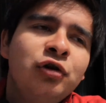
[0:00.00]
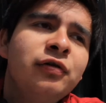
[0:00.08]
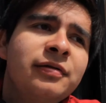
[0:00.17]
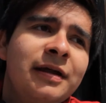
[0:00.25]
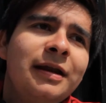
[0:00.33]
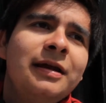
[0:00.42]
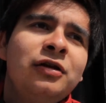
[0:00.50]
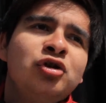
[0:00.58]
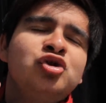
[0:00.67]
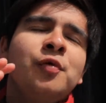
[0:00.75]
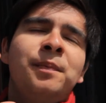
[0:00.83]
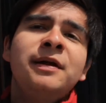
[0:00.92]
use it,
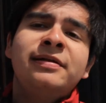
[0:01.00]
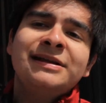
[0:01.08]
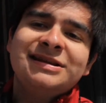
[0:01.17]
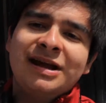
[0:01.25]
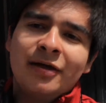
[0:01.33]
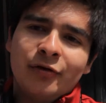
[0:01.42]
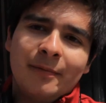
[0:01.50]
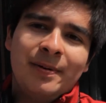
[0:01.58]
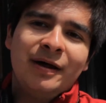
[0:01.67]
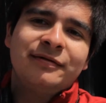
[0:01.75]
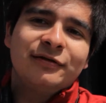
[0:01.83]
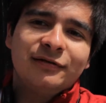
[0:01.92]
you're piecing together a
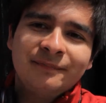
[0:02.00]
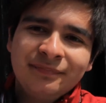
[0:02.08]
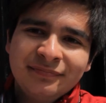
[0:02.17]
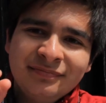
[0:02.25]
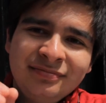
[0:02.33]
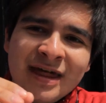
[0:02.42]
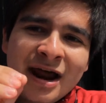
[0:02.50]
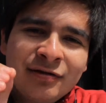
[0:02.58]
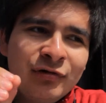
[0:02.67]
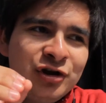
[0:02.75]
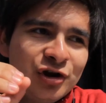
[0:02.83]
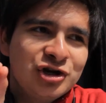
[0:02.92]
puzzle.
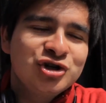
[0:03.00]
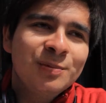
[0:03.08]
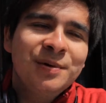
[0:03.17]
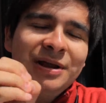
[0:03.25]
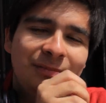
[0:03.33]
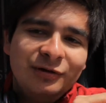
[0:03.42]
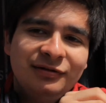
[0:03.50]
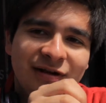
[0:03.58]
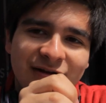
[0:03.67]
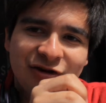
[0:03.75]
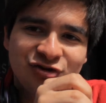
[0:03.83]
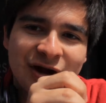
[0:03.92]
That's when you're interpreting
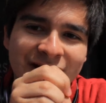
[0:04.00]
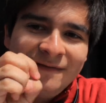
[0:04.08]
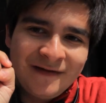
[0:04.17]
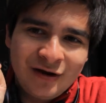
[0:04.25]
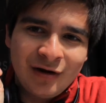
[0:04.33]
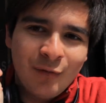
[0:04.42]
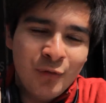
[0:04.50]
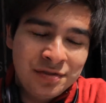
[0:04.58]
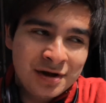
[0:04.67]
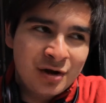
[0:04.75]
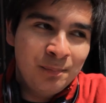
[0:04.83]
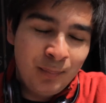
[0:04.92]
music. You're trying to figure out
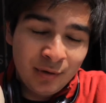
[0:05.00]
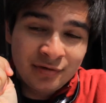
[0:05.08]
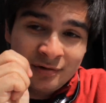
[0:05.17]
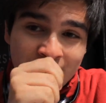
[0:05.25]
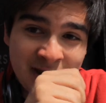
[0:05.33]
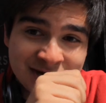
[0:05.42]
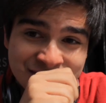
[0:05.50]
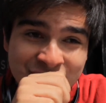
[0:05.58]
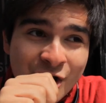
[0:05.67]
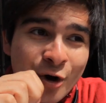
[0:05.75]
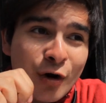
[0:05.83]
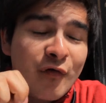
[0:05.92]
what the composer meant,
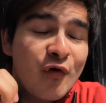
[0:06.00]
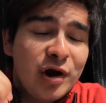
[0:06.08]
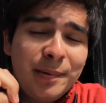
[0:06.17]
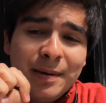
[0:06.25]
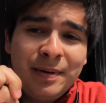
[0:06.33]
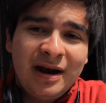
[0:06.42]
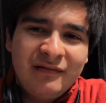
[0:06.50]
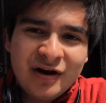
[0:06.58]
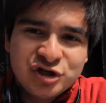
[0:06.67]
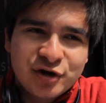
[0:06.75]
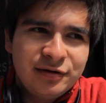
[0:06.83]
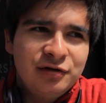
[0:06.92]
or if you want to be a bit
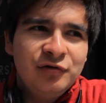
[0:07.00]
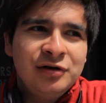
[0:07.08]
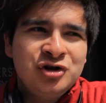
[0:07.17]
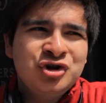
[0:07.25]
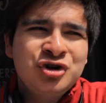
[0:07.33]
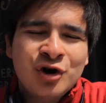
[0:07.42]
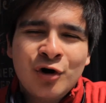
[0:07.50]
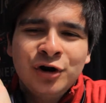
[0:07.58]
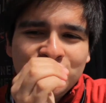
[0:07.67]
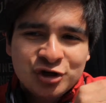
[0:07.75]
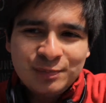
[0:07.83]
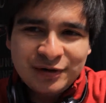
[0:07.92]
adventurous, you use your
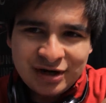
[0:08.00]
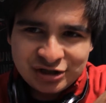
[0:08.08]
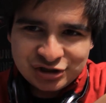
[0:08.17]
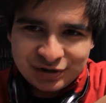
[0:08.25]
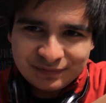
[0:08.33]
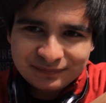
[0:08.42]
own interpretation.